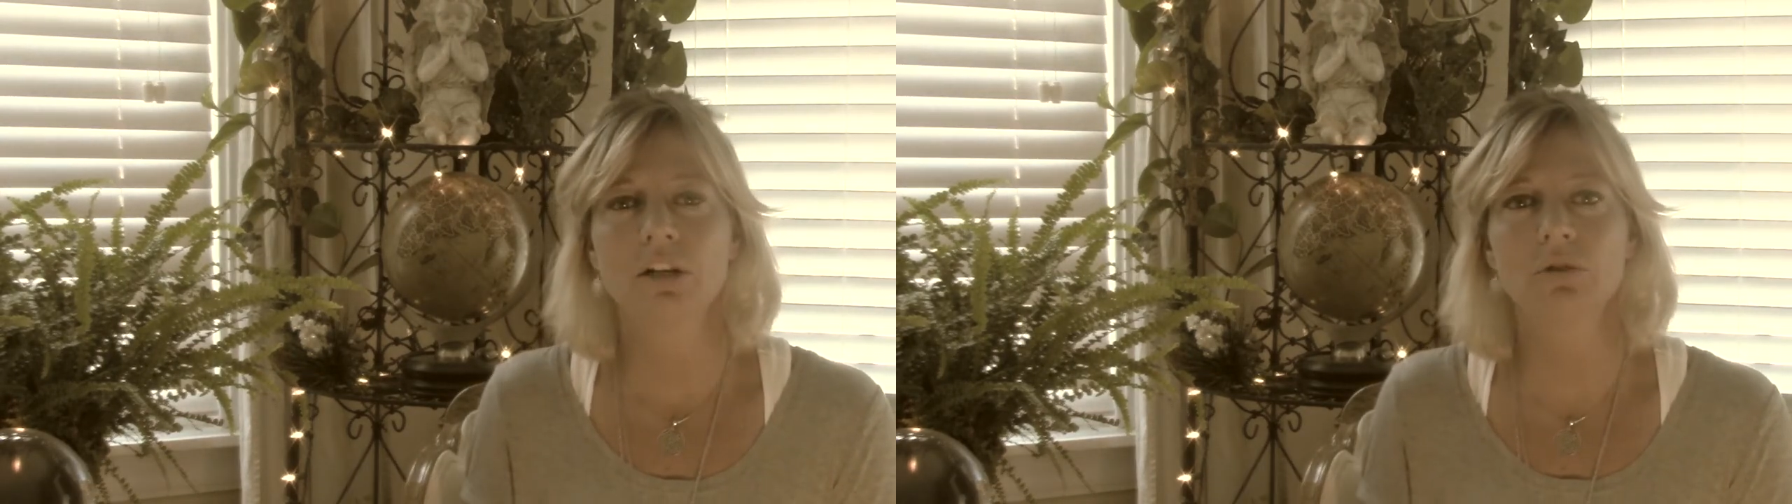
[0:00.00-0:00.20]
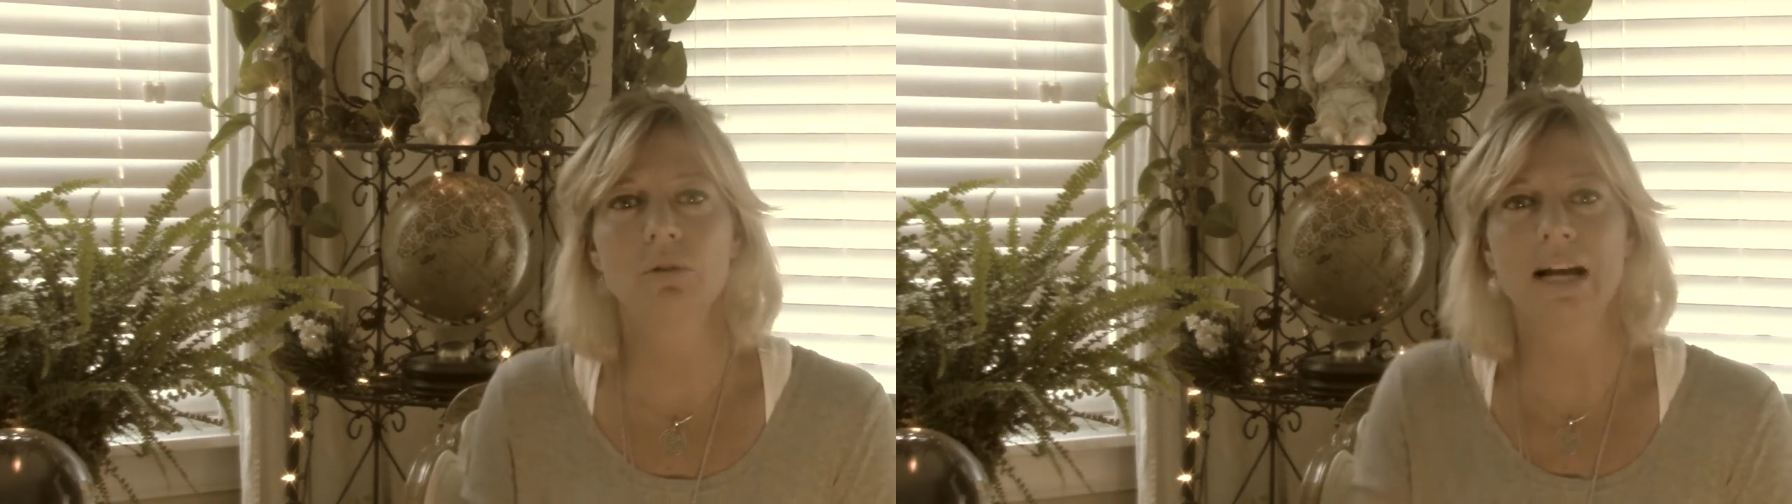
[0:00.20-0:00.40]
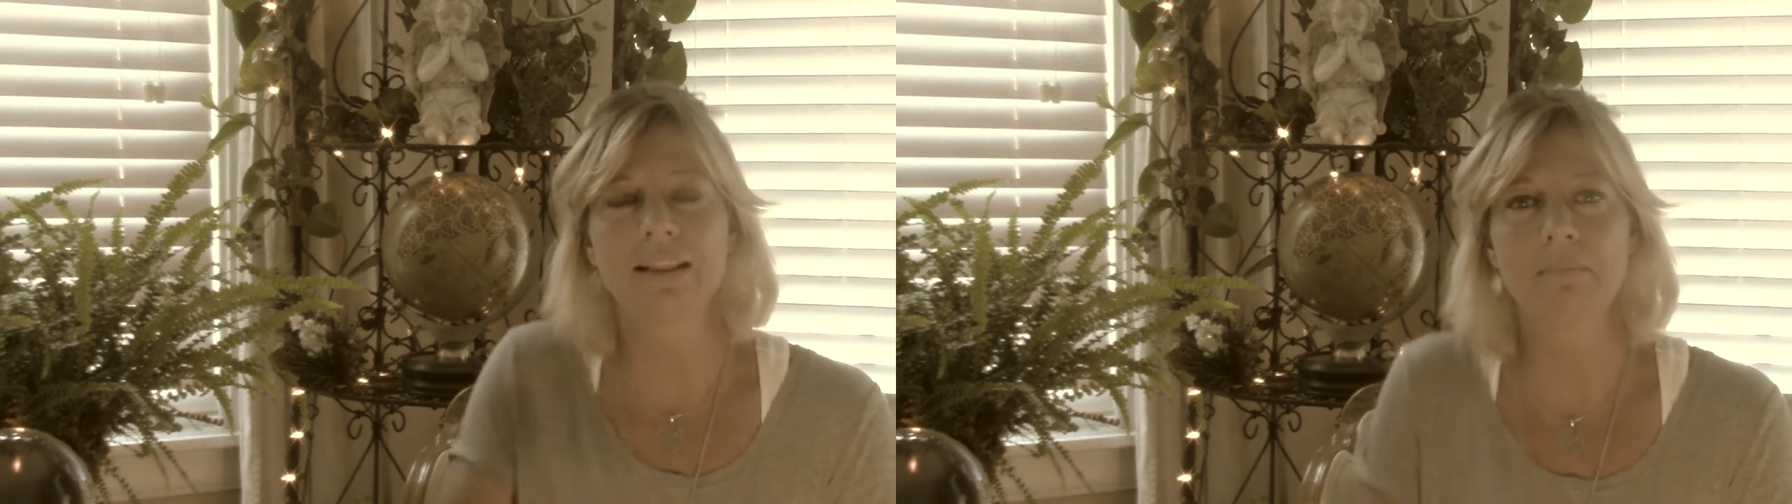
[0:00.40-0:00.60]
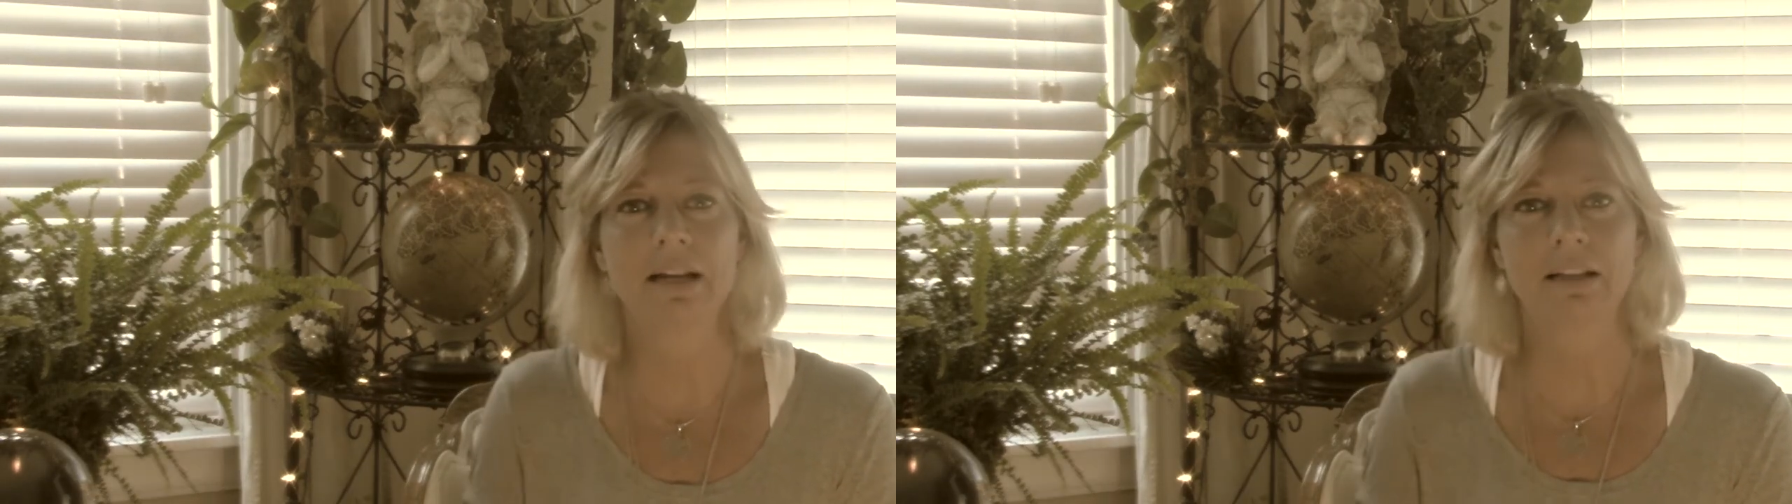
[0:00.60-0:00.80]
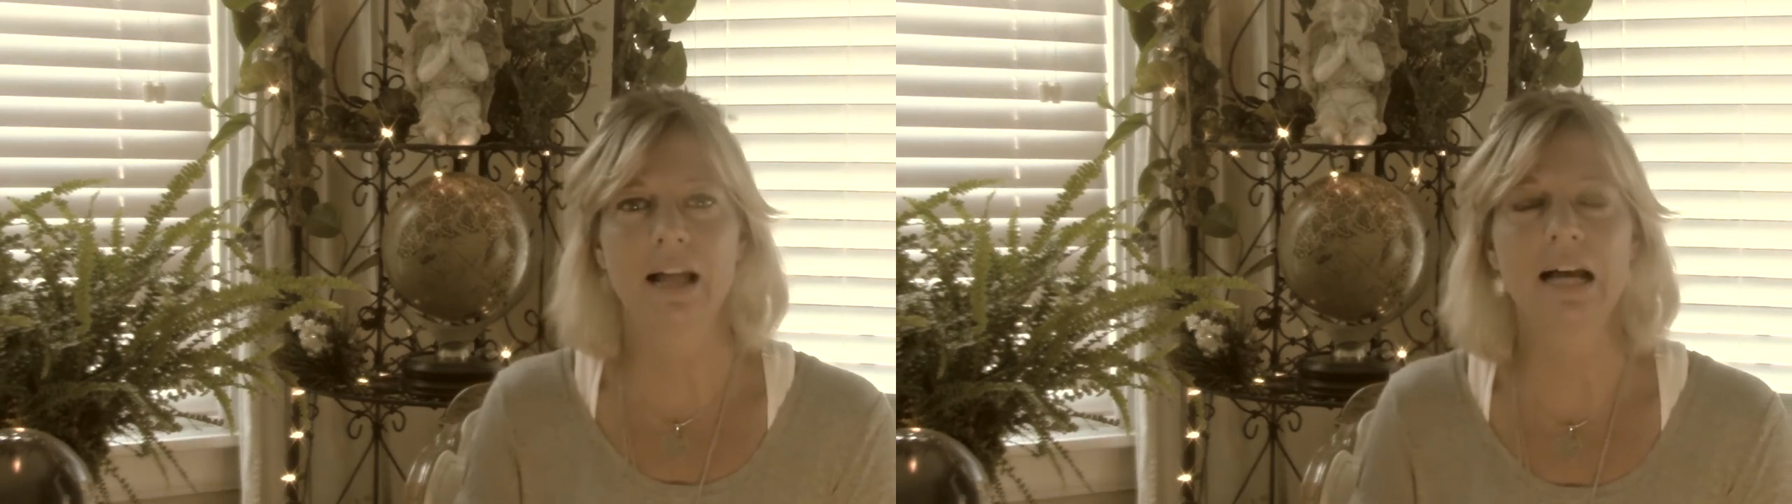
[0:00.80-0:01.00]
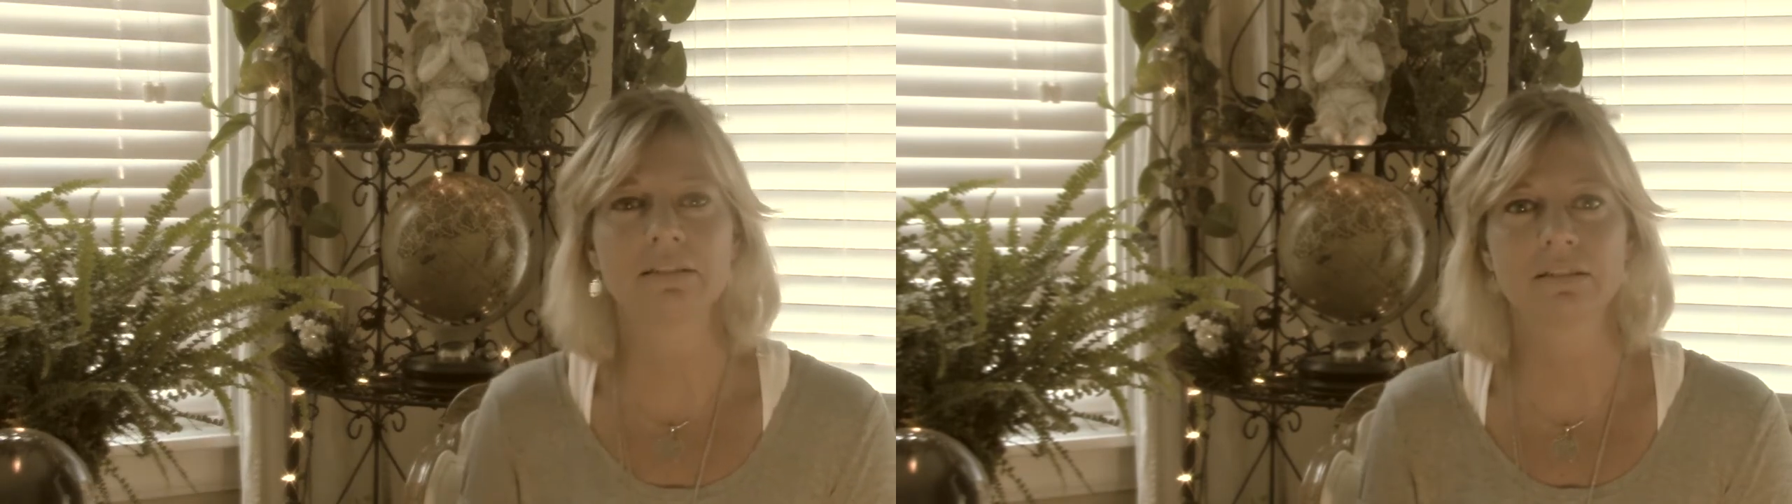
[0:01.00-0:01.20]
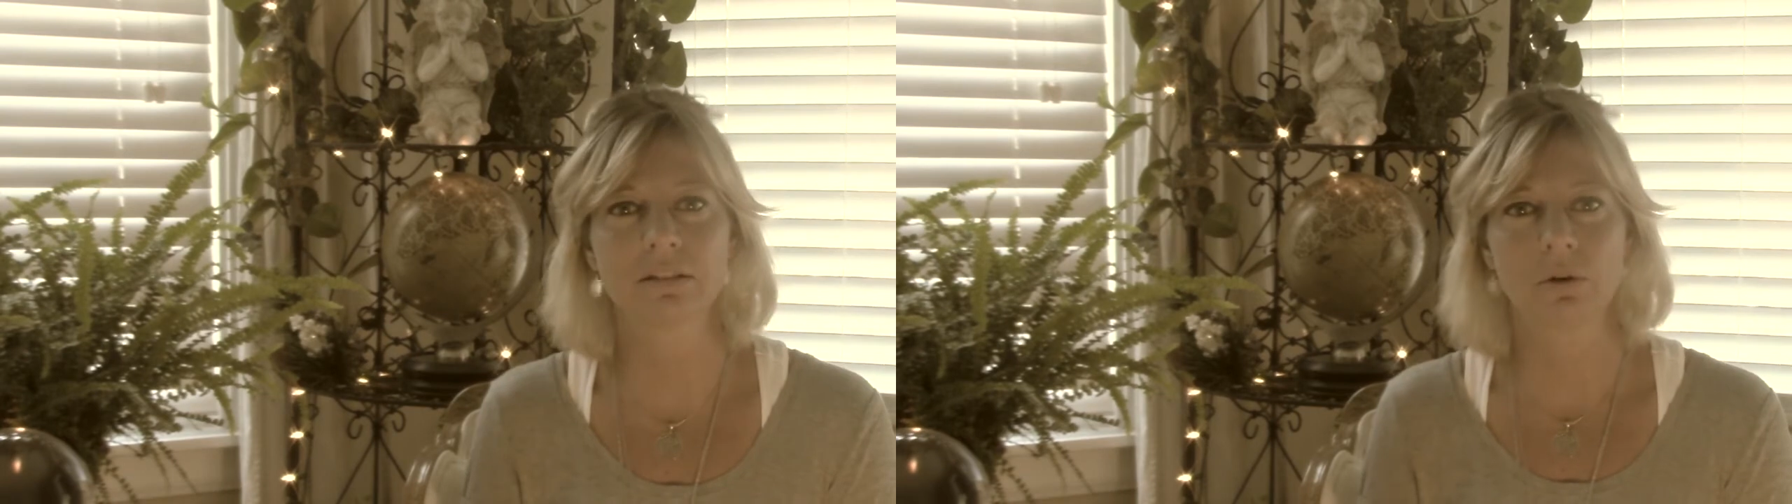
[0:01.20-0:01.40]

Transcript: you like them any less